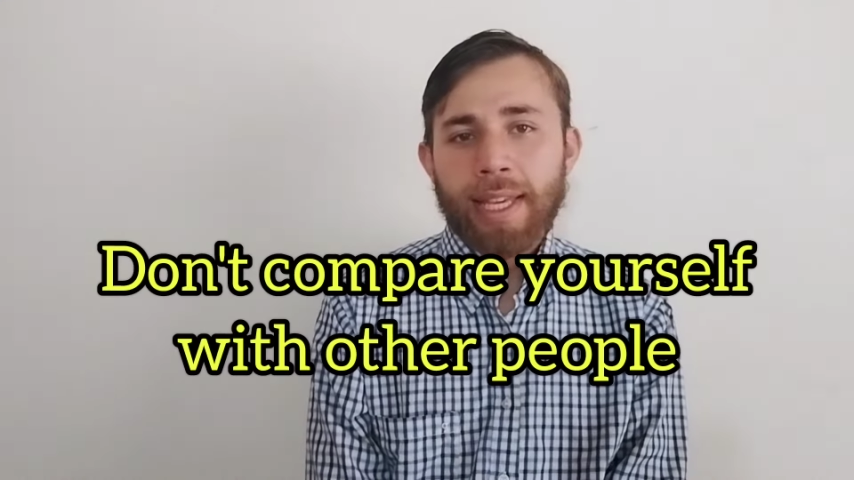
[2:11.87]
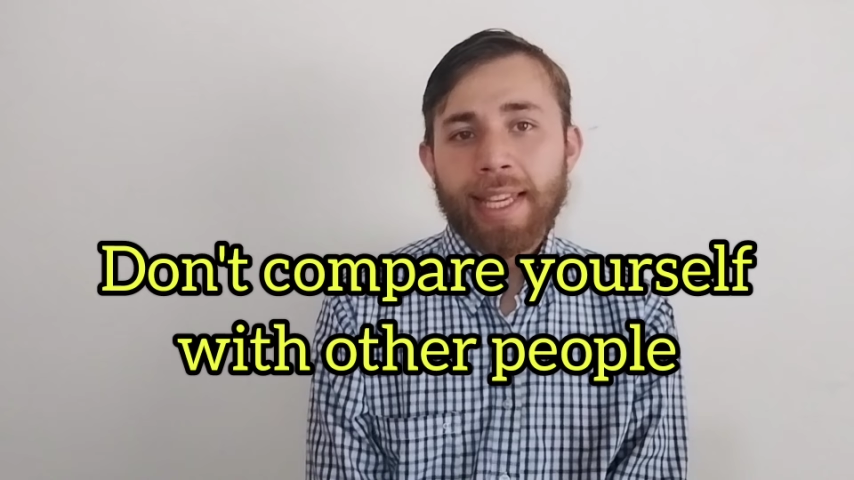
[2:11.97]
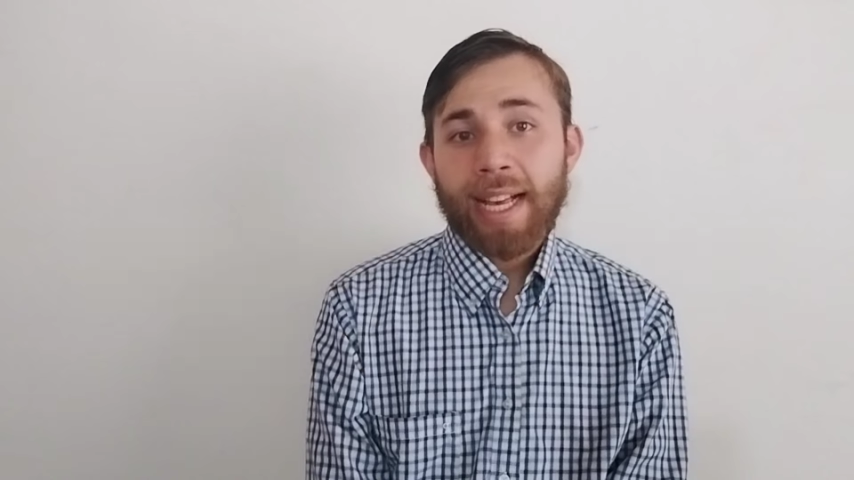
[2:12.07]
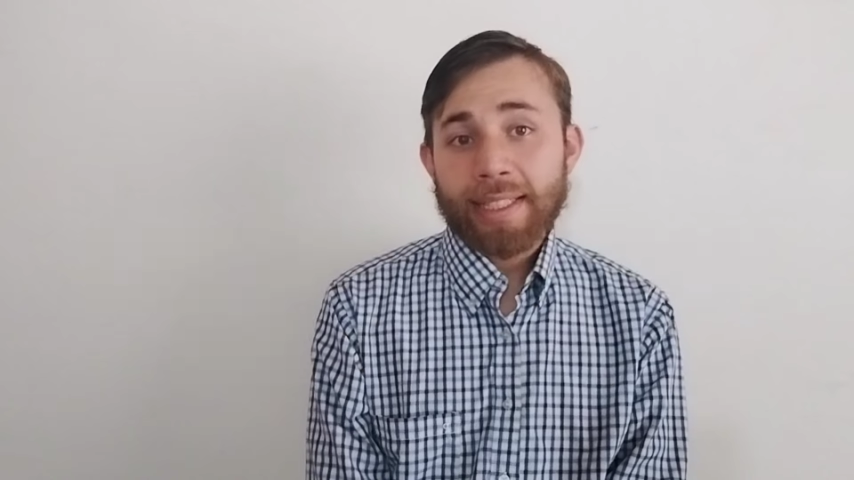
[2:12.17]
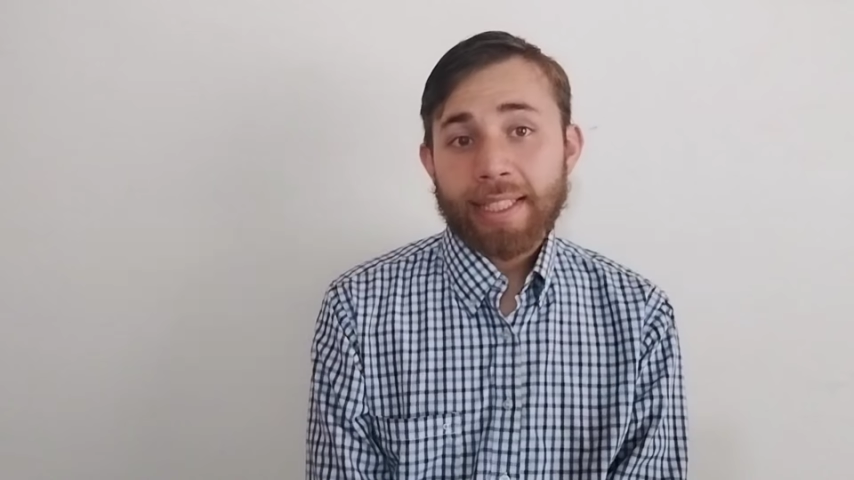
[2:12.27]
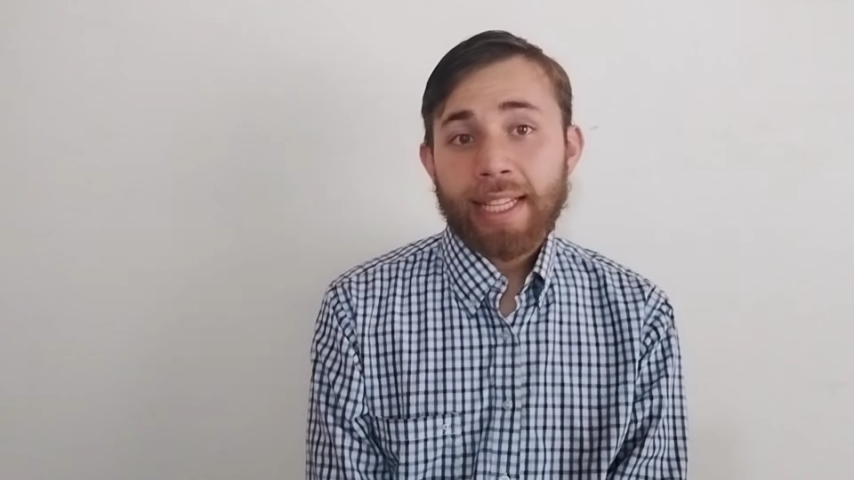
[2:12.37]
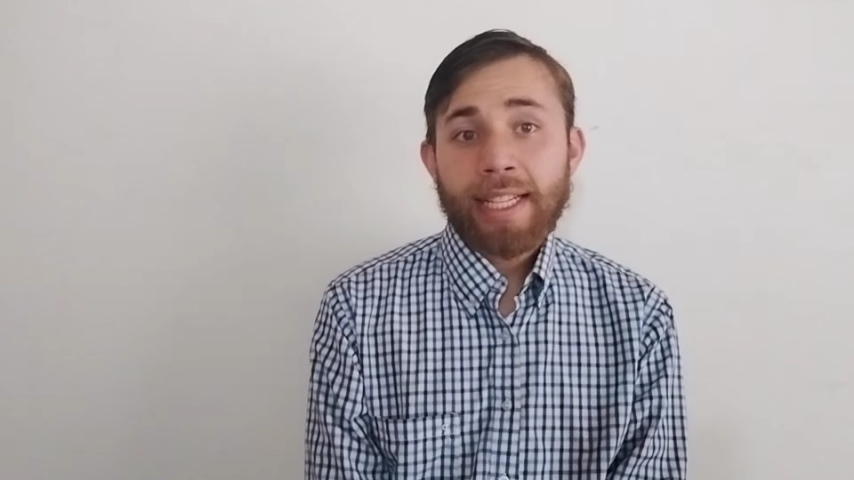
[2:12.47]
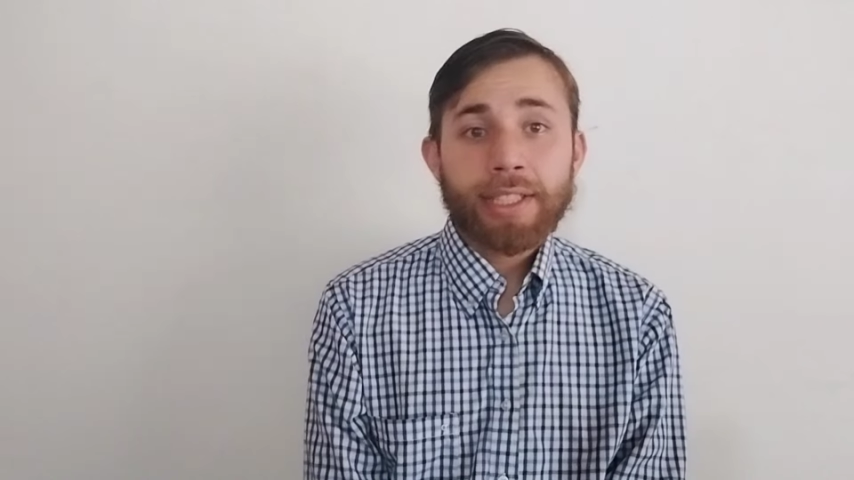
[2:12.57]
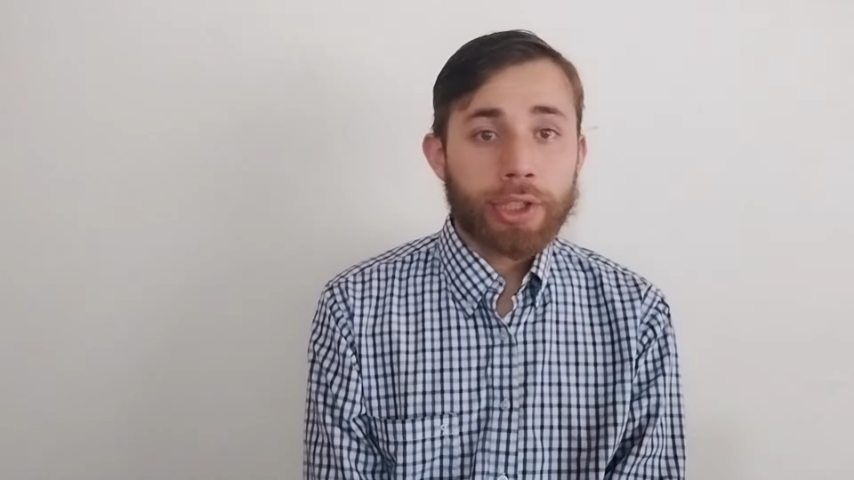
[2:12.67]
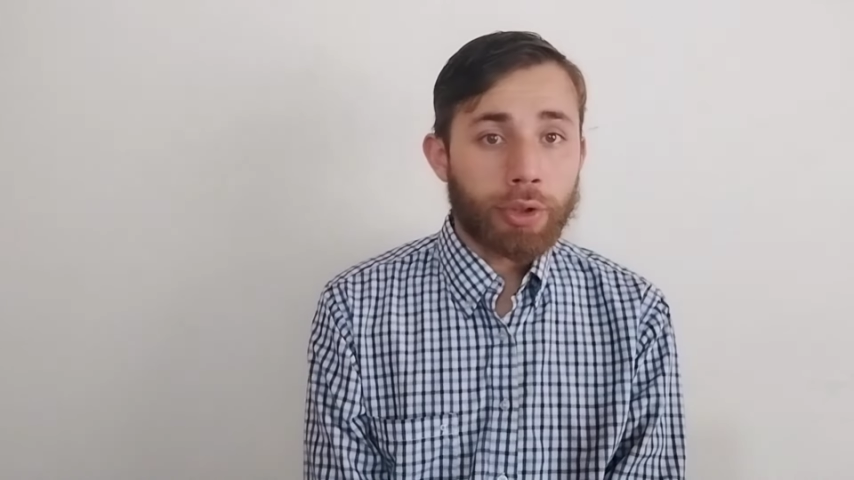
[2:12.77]
Yes,
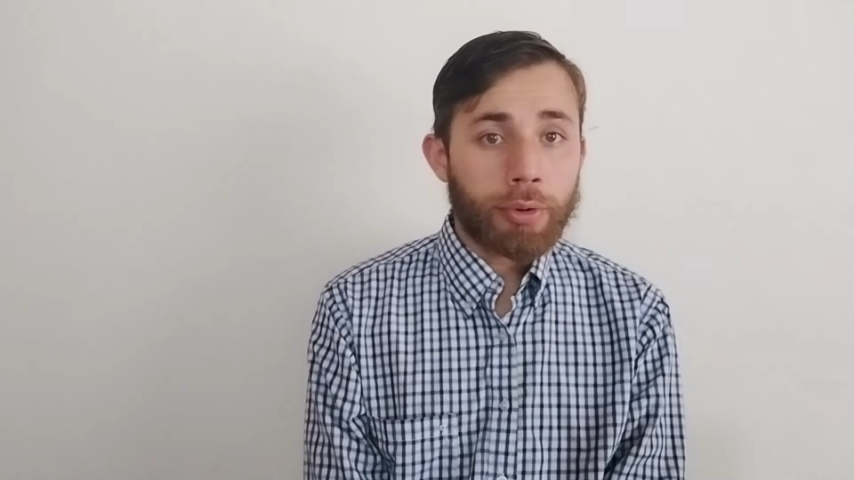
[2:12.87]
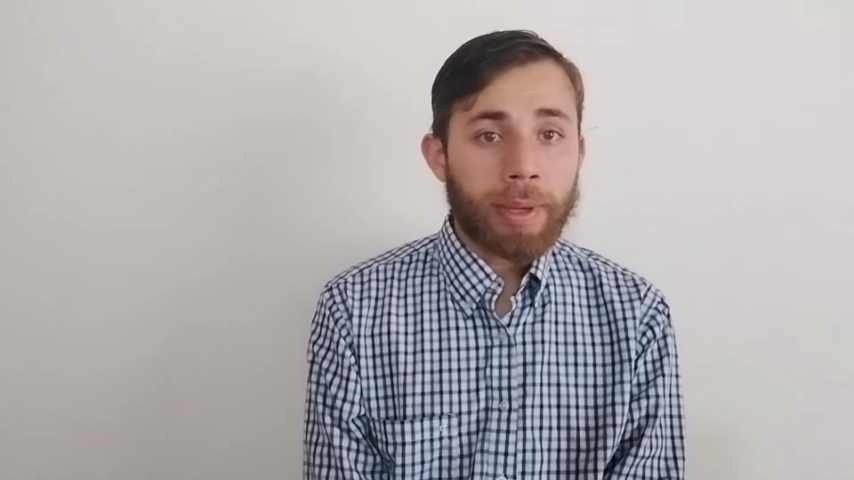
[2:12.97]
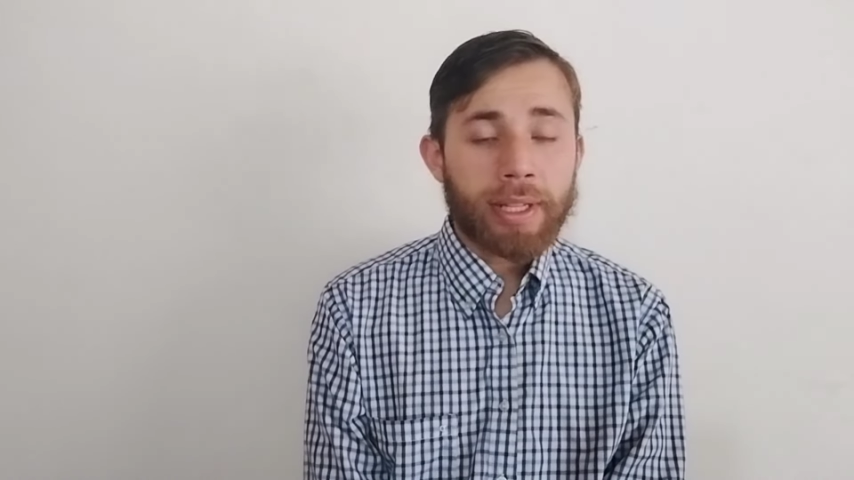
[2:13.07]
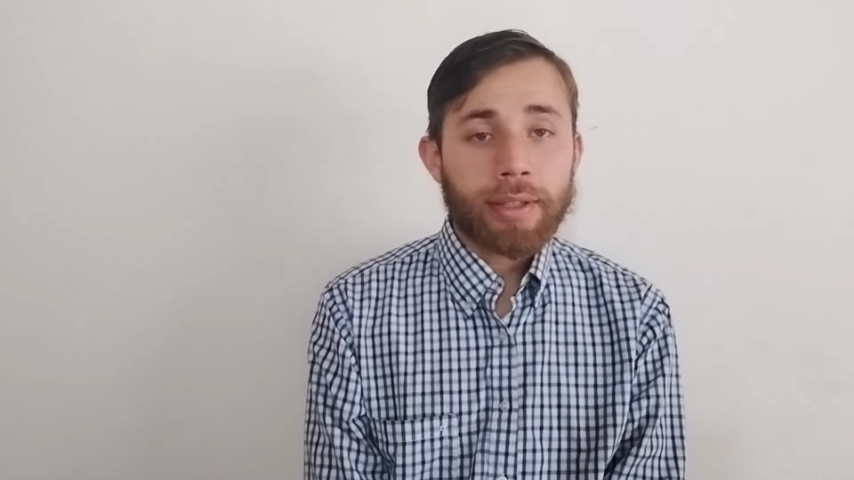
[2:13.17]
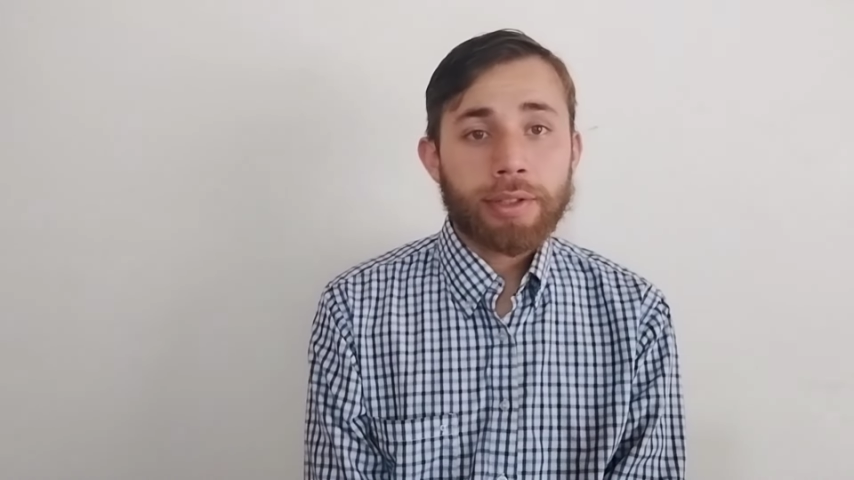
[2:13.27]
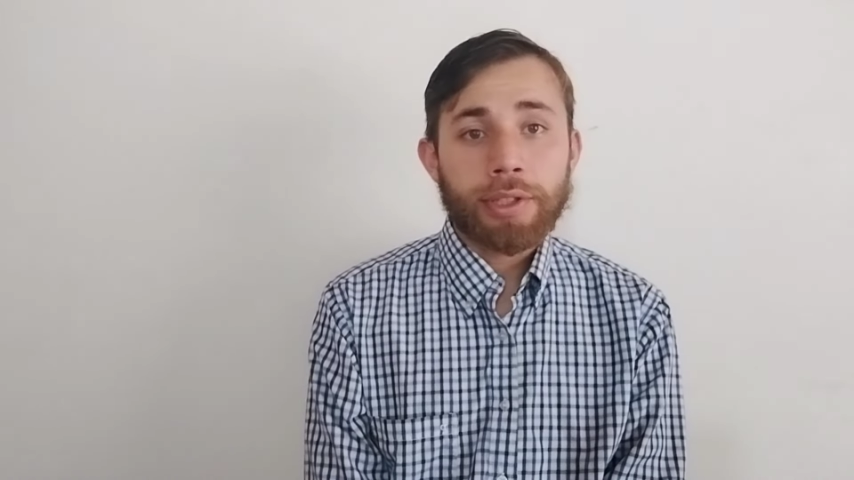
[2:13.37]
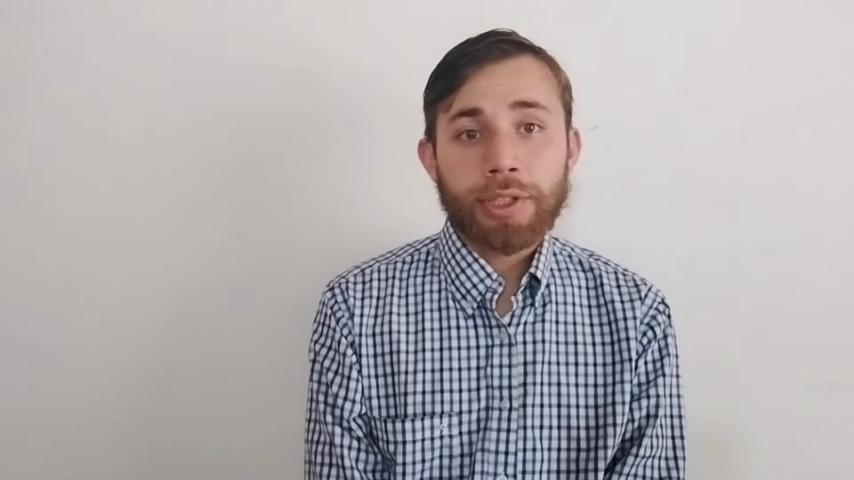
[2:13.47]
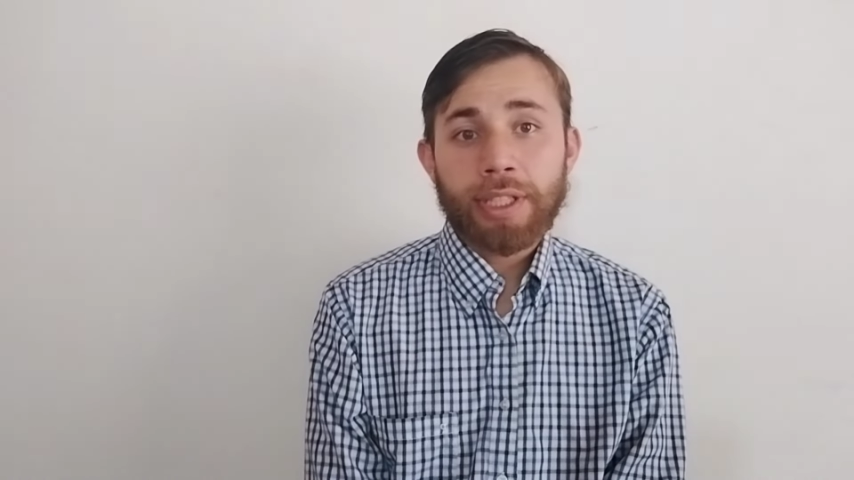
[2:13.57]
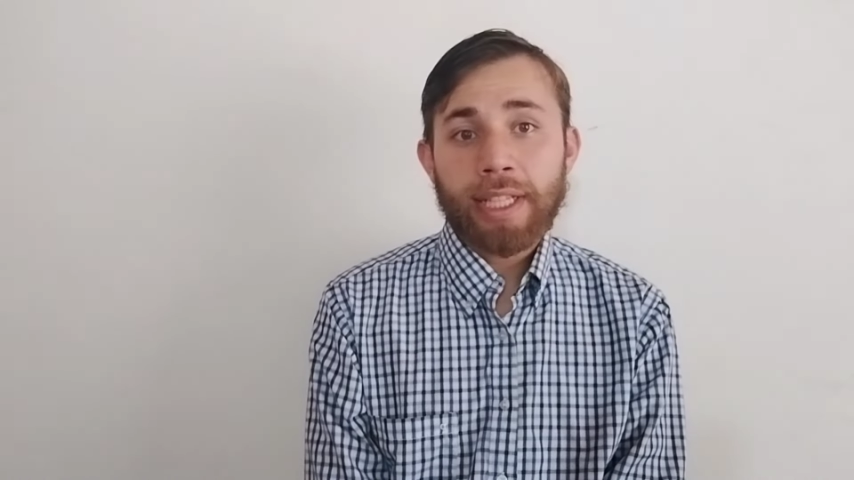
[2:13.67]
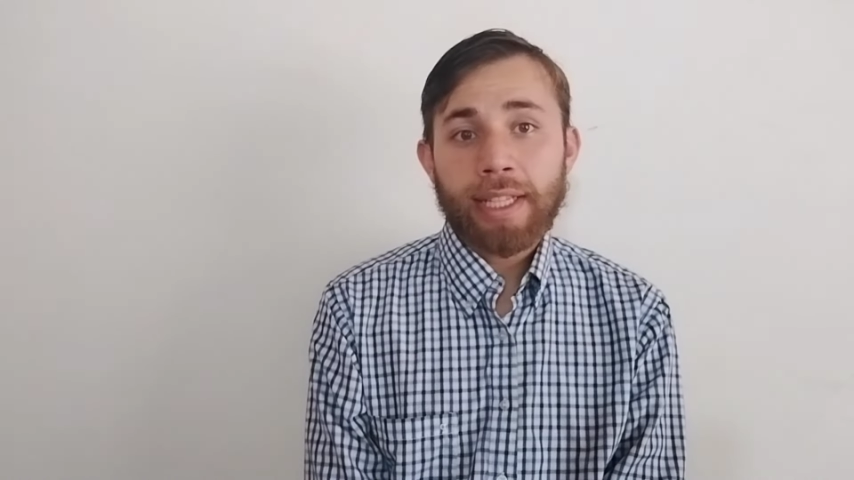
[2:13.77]
it's normal to
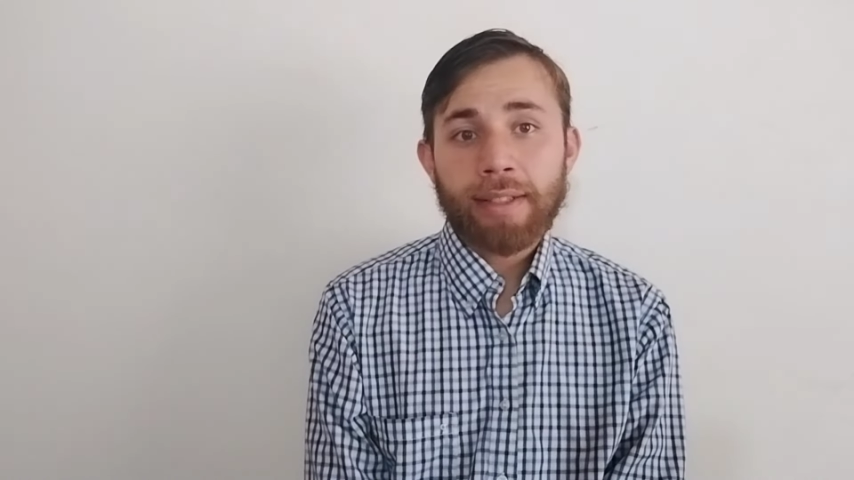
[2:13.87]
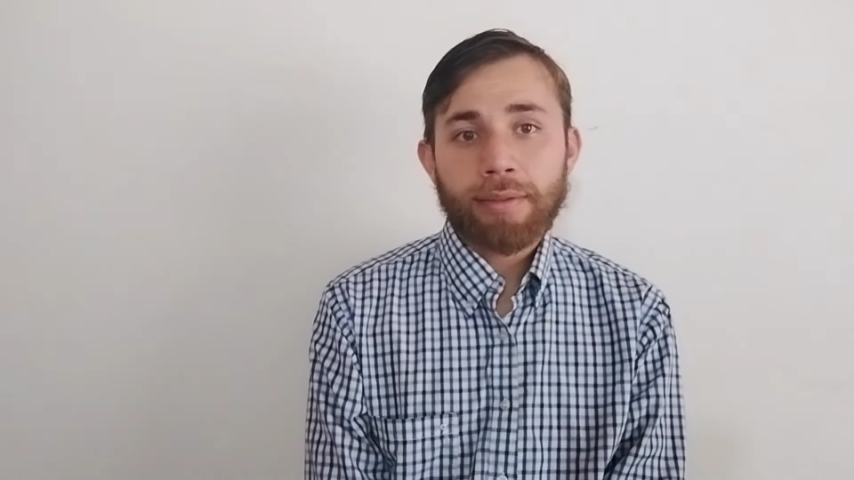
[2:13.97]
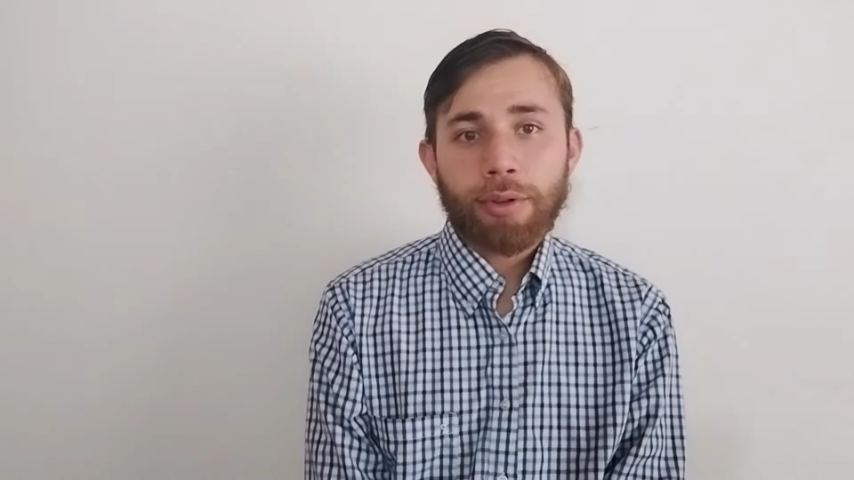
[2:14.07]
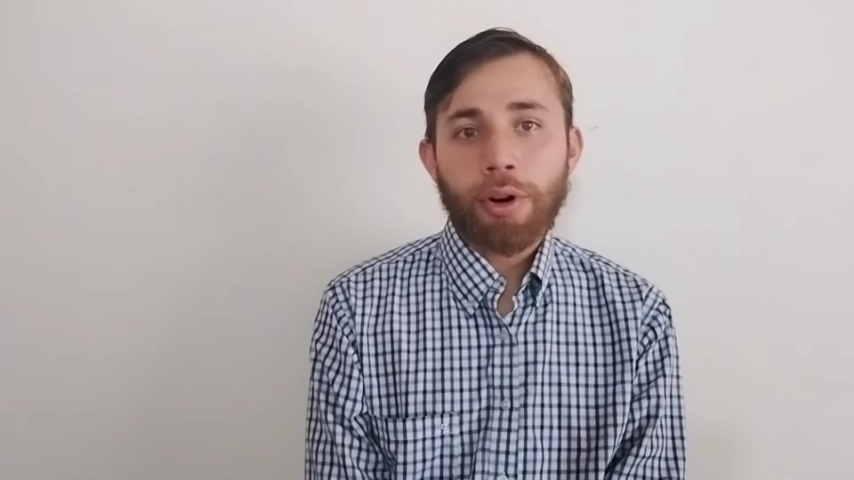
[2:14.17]
see,